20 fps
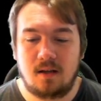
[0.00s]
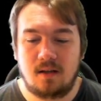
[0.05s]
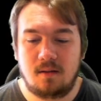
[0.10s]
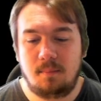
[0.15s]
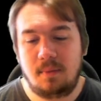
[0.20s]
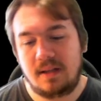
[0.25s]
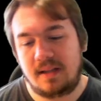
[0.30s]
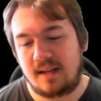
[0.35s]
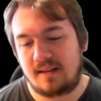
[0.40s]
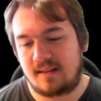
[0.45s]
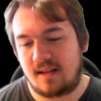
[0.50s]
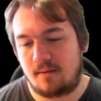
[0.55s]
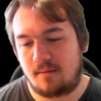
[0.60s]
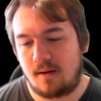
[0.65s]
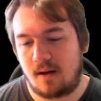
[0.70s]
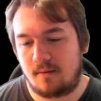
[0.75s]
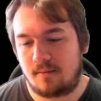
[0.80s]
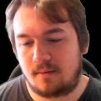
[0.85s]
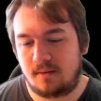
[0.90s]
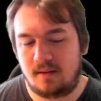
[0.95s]
b takes a5,
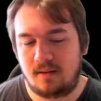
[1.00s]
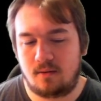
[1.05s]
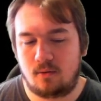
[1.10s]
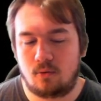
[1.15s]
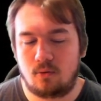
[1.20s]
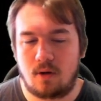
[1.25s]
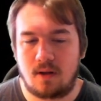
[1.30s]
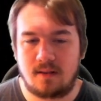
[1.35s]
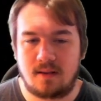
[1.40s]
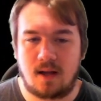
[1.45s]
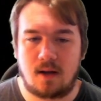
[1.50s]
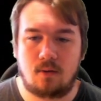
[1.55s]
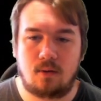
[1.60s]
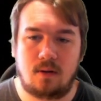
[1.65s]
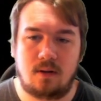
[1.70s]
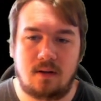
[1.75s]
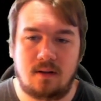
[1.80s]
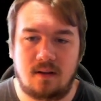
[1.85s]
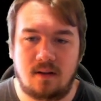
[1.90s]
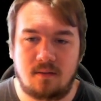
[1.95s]
c2, and now
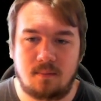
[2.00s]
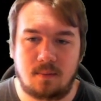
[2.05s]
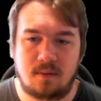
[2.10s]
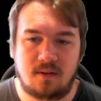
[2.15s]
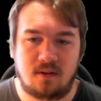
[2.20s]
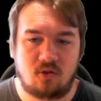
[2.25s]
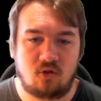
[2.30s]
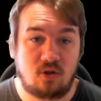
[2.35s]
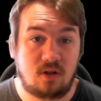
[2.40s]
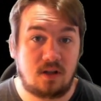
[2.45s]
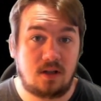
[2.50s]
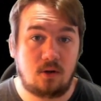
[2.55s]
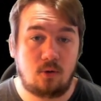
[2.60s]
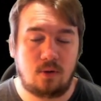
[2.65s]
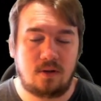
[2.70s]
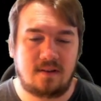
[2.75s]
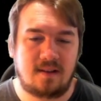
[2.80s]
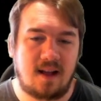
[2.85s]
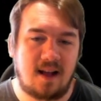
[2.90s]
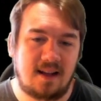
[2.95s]
in this position he
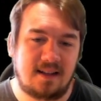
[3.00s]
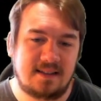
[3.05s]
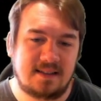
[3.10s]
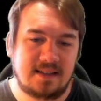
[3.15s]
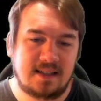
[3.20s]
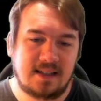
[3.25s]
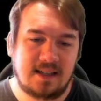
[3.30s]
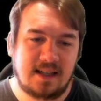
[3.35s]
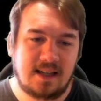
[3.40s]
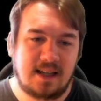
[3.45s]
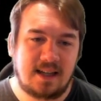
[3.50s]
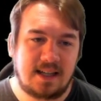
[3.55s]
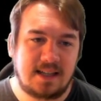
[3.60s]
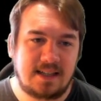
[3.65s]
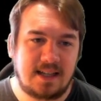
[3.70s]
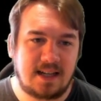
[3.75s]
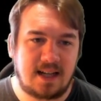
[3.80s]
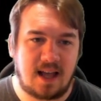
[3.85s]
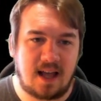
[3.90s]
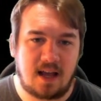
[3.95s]
resigned
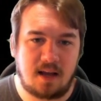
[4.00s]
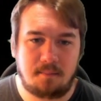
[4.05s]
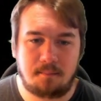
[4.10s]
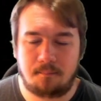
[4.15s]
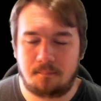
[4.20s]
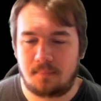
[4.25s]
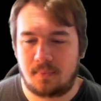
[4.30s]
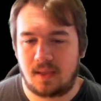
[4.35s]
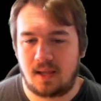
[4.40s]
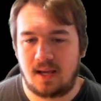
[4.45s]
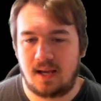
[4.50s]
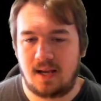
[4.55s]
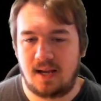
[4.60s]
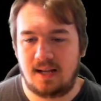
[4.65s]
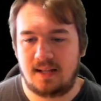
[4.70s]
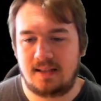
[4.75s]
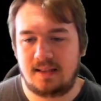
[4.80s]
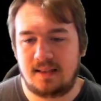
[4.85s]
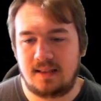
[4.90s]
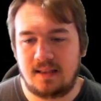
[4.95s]
the game,
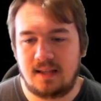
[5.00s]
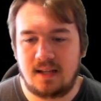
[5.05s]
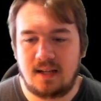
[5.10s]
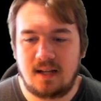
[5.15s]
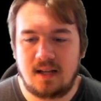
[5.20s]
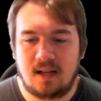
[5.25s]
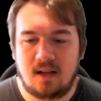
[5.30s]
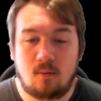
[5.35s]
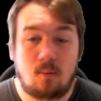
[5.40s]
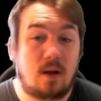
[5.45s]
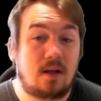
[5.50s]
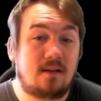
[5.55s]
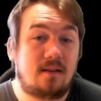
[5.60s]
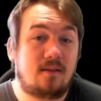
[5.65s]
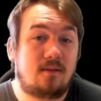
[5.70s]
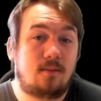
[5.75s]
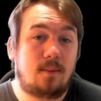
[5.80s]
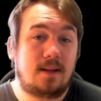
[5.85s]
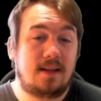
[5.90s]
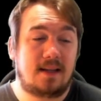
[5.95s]
and white
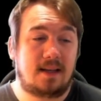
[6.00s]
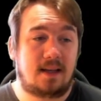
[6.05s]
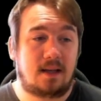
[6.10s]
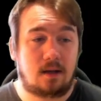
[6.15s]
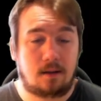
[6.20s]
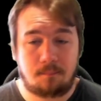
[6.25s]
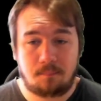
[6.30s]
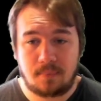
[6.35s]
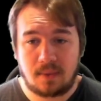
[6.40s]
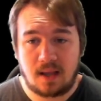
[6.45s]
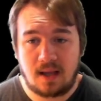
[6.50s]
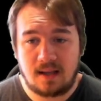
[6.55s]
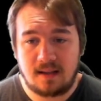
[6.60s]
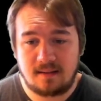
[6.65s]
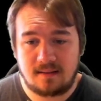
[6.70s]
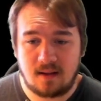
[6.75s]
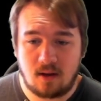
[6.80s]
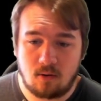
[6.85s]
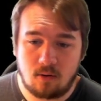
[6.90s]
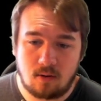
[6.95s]
is winning here.
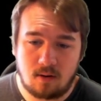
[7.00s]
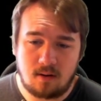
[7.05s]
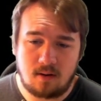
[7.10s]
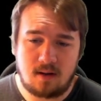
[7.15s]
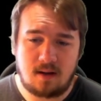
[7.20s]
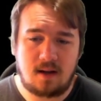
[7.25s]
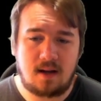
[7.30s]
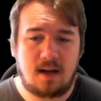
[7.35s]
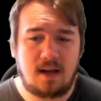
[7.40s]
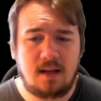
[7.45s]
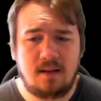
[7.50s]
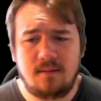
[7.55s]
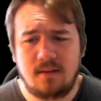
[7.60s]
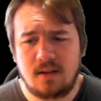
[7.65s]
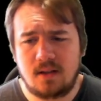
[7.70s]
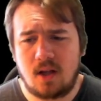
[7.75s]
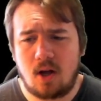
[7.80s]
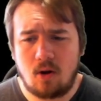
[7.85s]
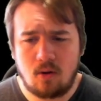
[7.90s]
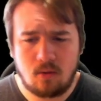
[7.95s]
So
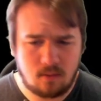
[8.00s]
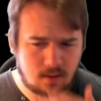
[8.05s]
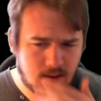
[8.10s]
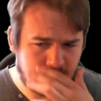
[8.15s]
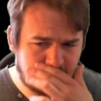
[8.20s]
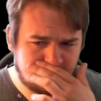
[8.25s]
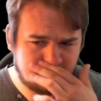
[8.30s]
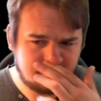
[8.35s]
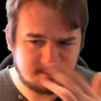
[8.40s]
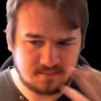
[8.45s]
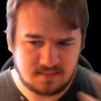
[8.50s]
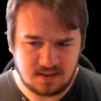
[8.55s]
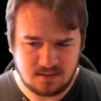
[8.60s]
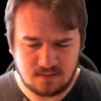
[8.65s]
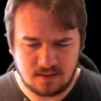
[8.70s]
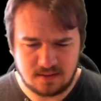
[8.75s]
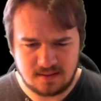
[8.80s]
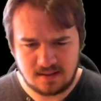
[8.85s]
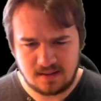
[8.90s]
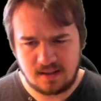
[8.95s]
even though this
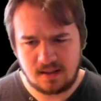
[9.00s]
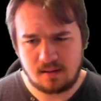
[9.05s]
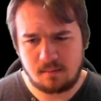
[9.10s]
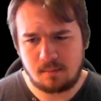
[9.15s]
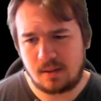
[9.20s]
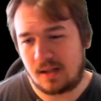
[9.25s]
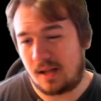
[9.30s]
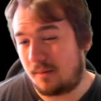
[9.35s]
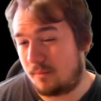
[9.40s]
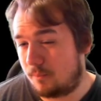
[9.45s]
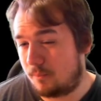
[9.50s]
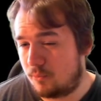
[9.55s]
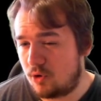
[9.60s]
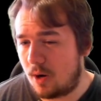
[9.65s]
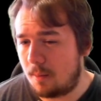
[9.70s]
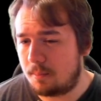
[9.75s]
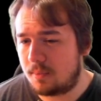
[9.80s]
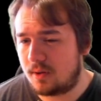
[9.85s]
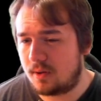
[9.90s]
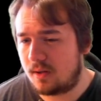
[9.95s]
was a little bit
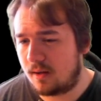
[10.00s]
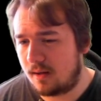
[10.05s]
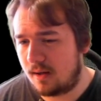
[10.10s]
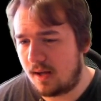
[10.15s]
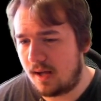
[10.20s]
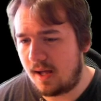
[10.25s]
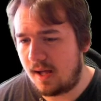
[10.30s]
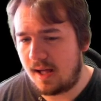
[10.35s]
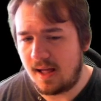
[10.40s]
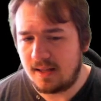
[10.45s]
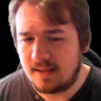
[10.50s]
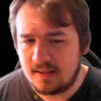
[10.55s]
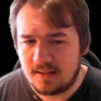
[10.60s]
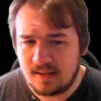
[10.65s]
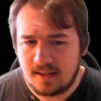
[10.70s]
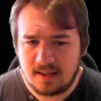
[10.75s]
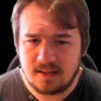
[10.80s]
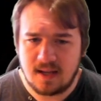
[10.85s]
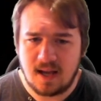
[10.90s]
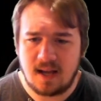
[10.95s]
abrupt
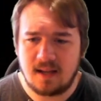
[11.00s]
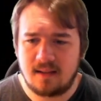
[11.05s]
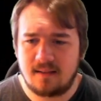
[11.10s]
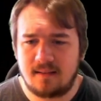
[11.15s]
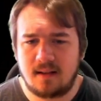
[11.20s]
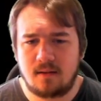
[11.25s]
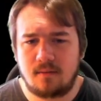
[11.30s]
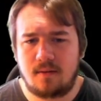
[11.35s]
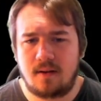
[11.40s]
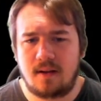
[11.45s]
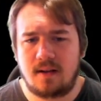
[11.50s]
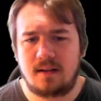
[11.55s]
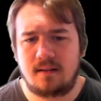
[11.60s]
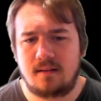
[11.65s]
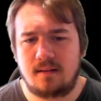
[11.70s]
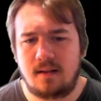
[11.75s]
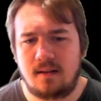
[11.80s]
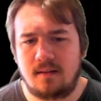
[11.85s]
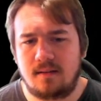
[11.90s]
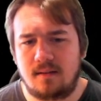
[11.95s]
ending, I still
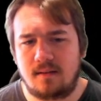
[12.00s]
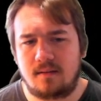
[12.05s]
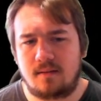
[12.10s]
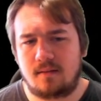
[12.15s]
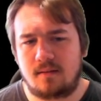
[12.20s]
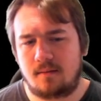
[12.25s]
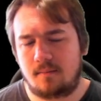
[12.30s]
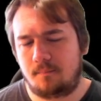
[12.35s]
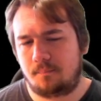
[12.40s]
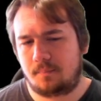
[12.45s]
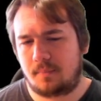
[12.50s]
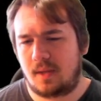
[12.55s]
think this is